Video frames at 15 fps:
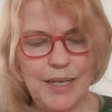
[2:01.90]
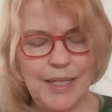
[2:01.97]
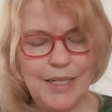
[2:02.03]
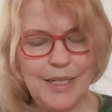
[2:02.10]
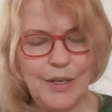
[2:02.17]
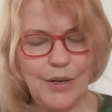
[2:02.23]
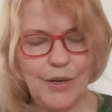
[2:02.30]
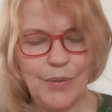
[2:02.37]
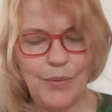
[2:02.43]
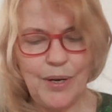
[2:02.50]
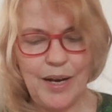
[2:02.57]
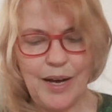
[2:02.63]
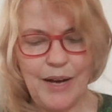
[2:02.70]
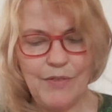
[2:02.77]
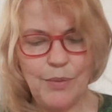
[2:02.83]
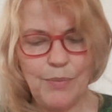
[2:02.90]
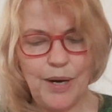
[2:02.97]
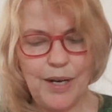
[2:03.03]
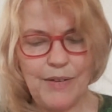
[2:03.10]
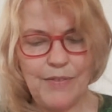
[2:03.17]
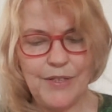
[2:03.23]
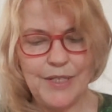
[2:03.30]
at dinner, when after
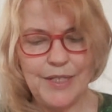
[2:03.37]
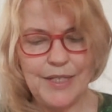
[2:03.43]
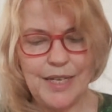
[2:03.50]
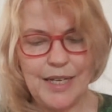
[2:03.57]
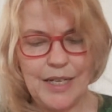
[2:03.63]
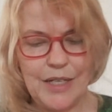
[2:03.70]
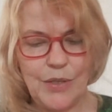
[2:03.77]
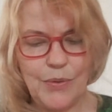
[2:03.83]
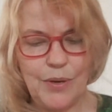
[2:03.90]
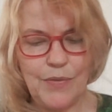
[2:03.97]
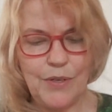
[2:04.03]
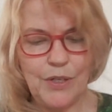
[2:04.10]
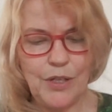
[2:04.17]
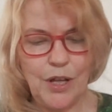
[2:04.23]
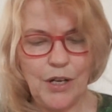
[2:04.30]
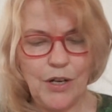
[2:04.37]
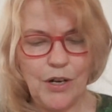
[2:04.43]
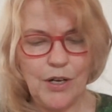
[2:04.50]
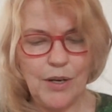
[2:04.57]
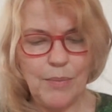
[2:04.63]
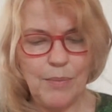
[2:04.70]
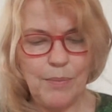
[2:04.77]
breakfasting at 12 o'clock
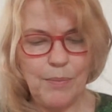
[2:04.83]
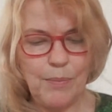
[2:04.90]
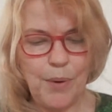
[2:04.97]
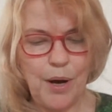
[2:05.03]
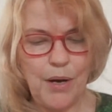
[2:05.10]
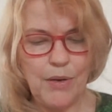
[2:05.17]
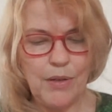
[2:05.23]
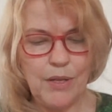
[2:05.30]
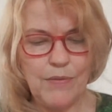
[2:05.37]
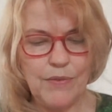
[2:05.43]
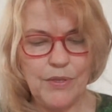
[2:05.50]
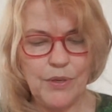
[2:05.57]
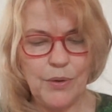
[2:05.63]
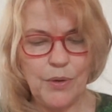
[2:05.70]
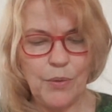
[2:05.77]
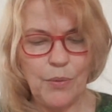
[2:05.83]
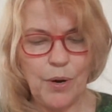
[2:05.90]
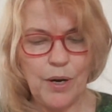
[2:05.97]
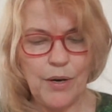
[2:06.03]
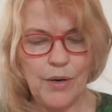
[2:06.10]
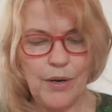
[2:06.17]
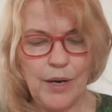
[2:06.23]
on a bottle of soda
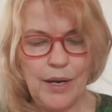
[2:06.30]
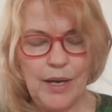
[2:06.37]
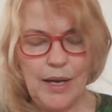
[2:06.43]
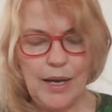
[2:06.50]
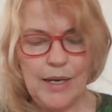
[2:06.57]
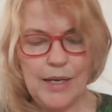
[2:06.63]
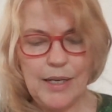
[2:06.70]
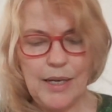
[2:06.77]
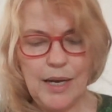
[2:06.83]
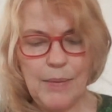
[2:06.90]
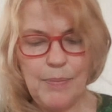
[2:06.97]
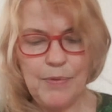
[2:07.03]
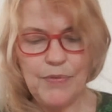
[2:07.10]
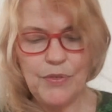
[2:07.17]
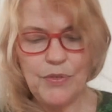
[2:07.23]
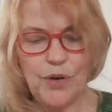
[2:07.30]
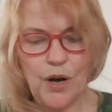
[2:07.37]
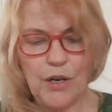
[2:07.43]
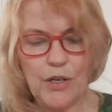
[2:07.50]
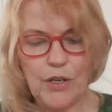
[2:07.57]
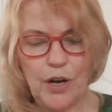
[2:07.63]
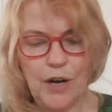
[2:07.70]
water and a cup of
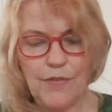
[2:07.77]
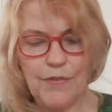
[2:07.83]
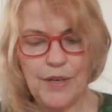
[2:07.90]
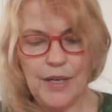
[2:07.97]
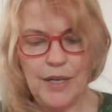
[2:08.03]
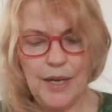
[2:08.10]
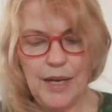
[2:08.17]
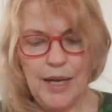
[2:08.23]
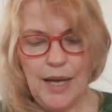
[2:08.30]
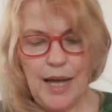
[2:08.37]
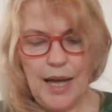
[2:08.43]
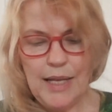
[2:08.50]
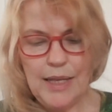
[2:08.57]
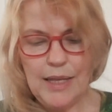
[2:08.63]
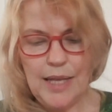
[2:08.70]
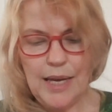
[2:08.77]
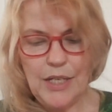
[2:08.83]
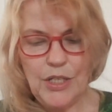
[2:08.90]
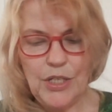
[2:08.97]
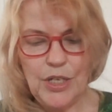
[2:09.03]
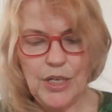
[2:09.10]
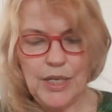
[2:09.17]
strong coffee, and
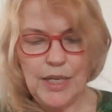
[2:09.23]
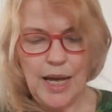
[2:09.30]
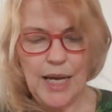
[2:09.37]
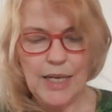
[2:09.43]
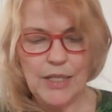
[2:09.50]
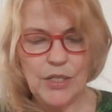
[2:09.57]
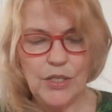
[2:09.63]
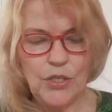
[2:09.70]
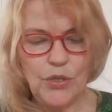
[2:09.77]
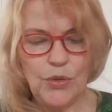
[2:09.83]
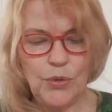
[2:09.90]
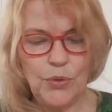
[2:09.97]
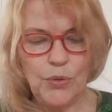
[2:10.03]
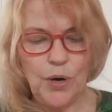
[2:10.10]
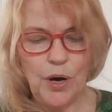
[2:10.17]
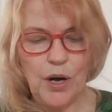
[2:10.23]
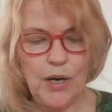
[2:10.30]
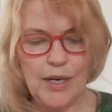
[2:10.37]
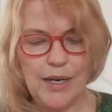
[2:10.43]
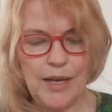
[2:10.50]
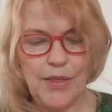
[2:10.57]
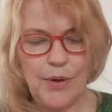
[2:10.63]
lunching at 2
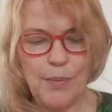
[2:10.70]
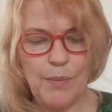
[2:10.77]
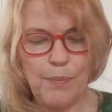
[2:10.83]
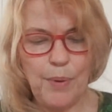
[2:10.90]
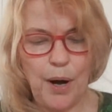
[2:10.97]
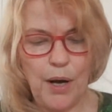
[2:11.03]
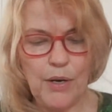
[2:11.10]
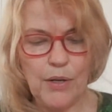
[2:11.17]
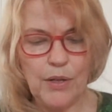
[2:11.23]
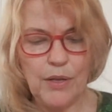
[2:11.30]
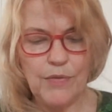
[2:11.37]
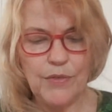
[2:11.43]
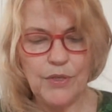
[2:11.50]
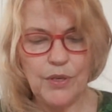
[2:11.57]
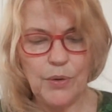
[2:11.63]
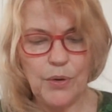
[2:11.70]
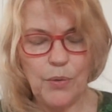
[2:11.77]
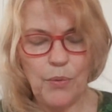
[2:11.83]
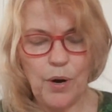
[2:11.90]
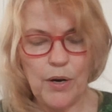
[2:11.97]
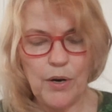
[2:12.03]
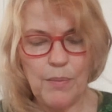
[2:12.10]
on another bottle of soda
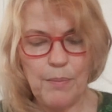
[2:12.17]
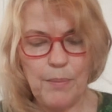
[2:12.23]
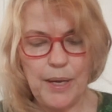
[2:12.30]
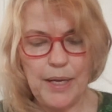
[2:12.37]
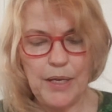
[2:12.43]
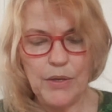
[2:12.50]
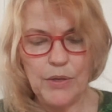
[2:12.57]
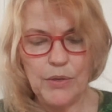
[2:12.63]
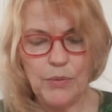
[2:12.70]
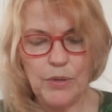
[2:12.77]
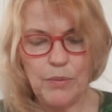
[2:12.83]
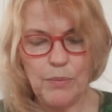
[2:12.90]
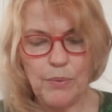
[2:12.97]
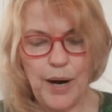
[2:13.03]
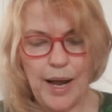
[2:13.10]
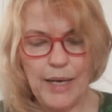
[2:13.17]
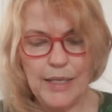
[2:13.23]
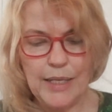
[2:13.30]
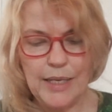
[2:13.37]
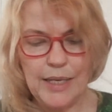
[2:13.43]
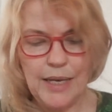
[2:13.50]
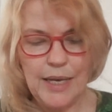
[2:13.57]
water mingled with
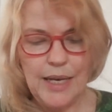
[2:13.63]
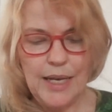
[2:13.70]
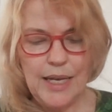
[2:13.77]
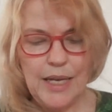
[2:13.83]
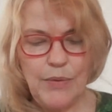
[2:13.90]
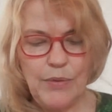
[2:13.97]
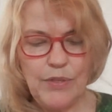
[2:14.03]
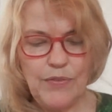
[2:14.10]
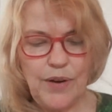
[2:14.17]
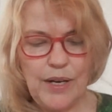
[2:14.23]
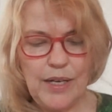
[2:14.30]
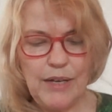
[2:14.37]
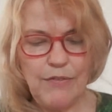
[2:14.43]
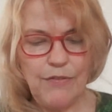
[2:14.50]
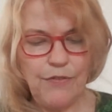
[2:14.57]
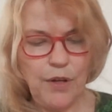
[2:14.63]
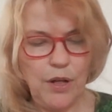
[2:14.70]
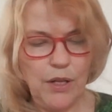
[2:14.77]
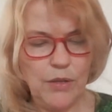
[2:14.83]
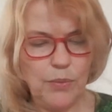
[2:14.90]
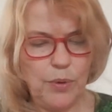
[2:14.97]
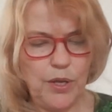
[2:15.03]
brandy, he was finding
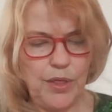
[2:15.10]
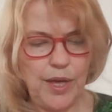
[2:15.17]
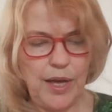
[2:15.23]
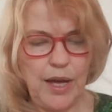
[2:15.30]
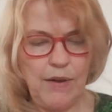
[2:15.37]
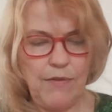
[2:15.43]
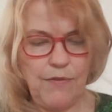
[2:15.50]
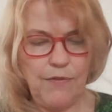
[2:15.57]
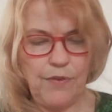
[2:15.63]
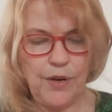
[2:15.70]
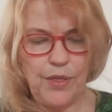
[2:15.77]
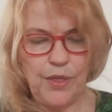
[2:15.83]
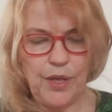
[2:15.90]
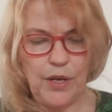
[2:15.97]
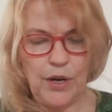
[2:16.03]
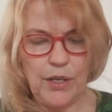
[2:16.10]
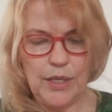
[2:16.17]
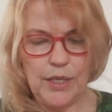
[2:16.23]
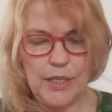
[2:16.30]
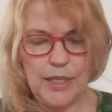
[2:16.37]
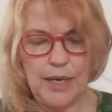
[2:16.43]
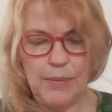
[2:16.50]
fault with everything on
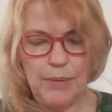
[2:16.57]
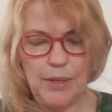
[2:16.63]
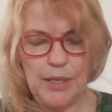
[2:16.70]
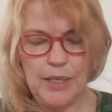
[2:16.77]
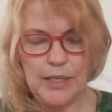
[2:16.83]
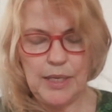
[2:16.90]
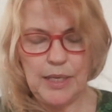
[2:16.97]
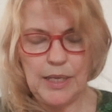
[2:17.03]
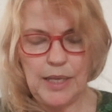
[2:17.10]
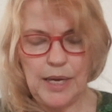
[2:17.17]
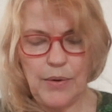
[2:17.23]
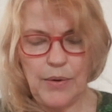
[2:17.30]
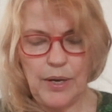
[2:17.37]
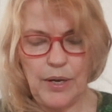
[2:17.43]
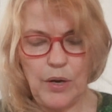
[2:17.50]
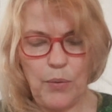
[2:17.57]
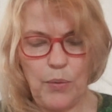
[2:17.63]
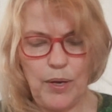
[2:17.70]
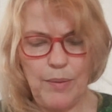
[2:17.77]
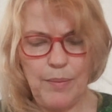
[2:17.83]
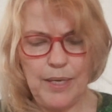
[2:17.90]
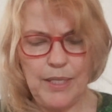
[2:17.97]
the table and declaring,
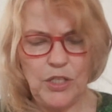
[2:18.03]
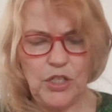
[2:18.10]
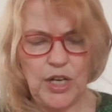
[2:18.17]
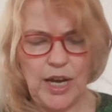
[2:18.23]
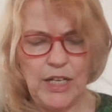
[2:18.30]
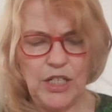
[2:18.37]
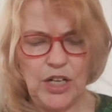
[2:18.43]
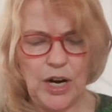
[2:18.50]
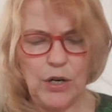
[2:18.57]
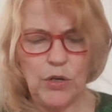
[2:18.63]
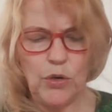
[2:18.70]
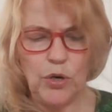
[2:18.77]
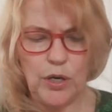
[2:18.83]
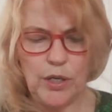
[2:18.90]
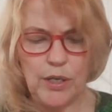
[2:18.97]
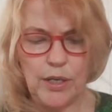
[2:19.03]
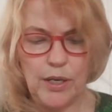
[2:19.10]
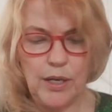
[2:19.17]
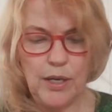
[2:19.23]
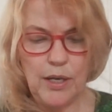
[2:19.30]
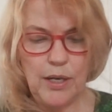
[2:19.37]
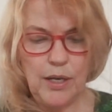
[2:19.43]
"We must change our cook."
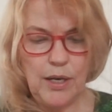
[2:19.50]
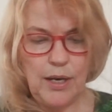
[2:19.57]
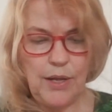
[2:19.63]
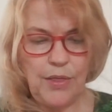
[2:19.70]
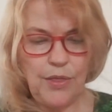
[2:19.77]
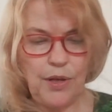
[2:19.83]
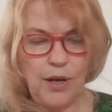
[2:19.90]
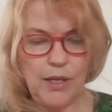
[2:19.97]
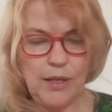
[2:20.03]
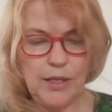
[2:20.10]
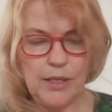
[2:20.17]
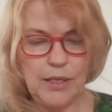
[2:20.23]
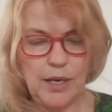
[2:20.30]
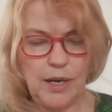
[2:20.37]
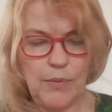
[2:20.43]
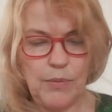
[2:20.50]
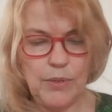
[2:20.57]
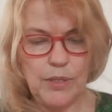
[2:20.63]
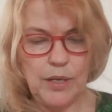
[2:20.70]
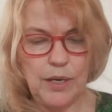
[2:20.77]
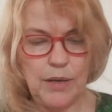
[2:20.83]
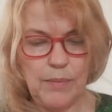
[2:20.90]
I thought the time
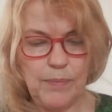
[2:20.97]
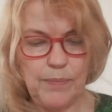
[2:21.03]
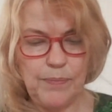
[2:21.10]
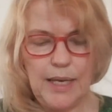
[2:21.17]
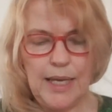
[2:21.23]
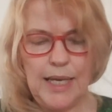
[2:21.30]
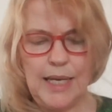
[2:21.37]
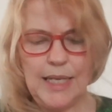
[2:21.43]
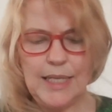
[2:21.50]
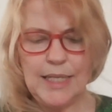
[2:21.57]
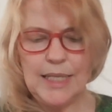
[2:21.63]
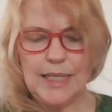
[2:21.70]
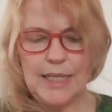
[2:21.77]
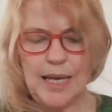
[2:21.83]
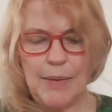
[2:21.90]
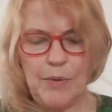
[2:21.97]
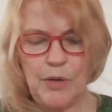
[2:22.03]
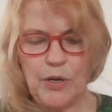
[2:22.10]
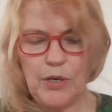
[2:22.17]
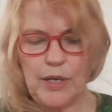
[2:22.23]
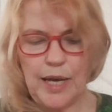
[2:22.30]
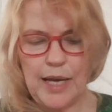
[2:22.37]
was come. "It is the same
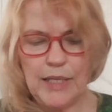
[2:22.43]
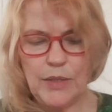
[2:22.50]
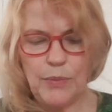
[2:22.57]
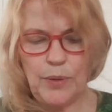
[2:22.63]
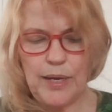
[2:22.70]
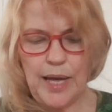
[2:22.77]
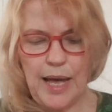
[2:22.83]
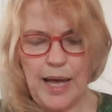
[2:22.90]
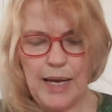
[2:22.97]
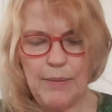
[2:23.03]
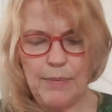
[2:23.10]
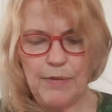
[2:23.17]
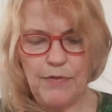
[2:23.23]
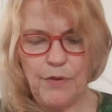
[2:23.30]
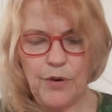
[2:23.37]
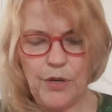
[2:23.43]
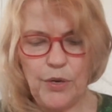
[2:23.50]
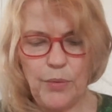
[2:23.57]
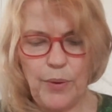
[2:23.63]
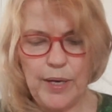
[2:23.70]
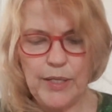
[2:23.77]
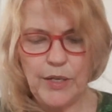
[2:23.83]
cook as we had before
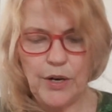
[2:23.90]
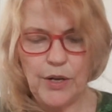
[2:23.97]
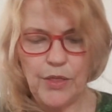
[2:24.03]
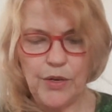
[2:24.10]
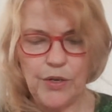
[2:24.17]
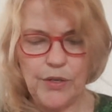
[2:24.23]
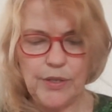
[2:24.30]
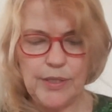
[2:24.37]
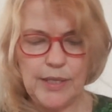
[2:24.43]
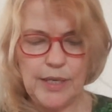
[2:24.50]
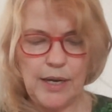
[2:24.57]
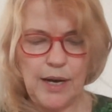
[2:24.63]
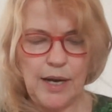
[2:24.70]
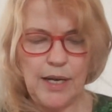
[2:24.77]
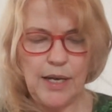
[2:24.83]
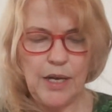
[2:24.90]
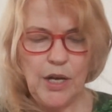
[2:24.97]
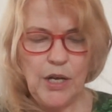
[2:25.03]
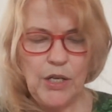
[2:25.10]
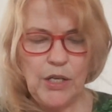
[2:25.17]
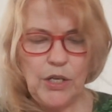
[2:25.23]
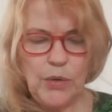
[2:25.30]
you went, Arthur," said I.
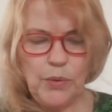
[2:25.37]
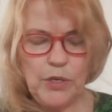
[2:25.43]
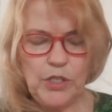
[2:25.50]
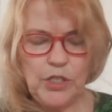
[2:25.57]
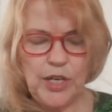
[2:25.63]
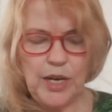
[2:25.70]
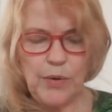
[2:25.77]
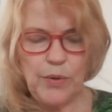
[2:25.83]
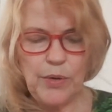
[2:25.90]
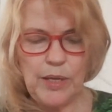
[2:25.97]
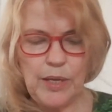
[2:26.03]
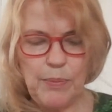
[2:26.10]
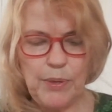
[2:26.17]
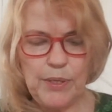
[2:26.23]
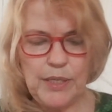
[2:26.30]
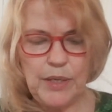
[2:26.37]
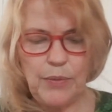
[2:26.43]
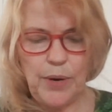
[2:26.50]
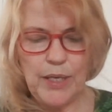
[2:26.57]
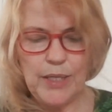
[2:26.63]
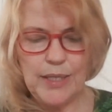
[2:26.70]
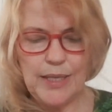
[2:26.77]
"You were generally pretty
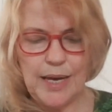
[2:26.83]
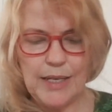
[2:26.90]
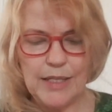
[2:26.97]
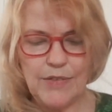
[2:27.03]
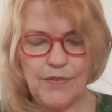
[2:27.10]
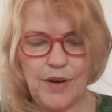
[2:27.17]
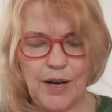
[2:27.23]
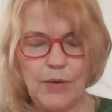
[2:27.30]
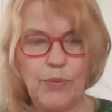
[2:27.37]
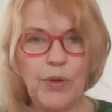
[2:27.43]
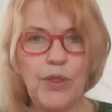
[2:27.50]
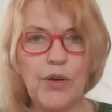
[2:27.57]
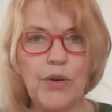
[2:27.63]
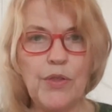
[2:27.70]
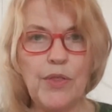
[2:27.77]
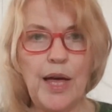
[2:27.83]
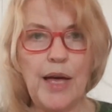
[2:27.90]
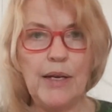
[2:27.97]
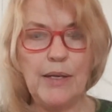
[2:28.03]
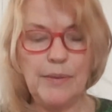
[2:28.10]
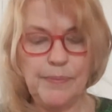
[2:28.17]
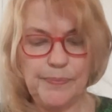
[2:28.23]
well satisfied with her
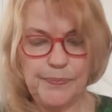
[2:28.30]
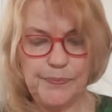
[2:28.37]
then."